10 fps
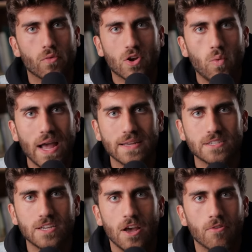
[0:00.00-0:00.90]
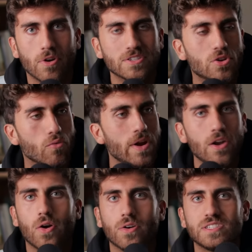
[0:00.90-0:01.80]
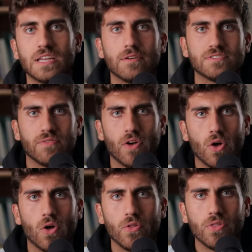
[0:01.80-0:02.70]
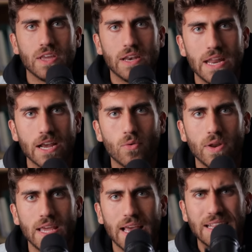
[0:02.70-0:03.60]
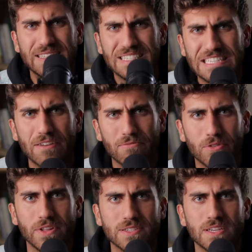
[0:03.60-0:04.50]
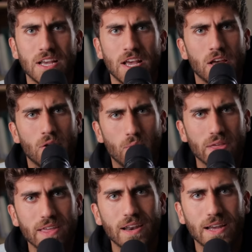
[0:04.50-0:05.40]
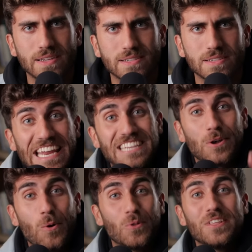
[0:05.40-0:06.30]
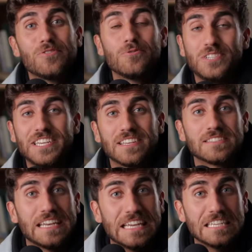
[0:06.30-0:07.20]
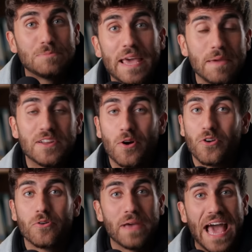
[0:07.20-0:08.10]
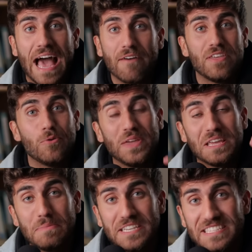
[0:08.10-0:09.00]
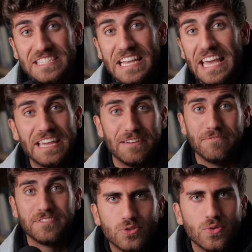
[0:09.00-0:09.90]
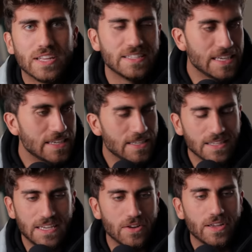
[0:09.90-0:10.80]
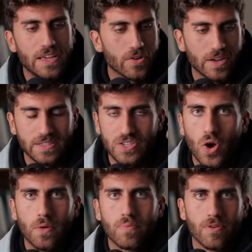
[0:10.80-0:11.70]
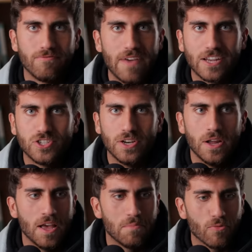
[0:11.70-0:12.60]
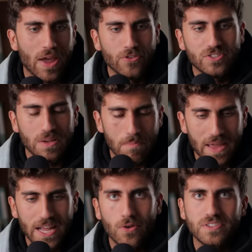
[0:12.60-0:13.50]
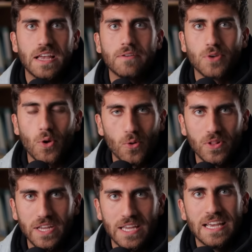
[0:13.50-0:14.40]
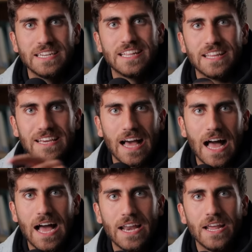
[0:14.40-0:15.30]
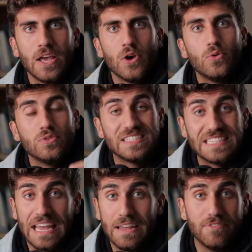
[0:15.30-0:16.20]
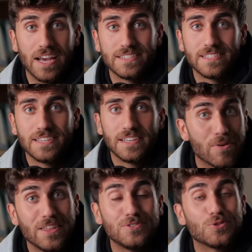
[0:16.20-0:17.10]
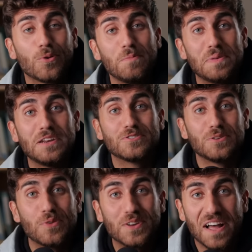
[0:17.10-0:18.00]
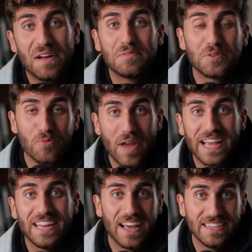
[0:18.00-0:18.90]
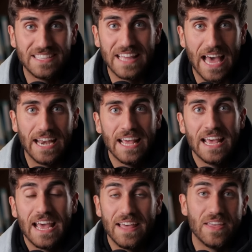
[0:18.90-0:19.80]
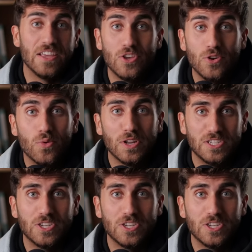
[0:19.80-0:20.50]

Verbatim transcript: request for us to rid ourselves of all the iniquity and sinfulness within us. It is only through Jesus and his payment on our behalf that we can be saved. True consistency here, here is not perfection, but rather submitting ourselves wholly to the God who saved us. I pray that Jordan Peterson would come to recognize that and that you would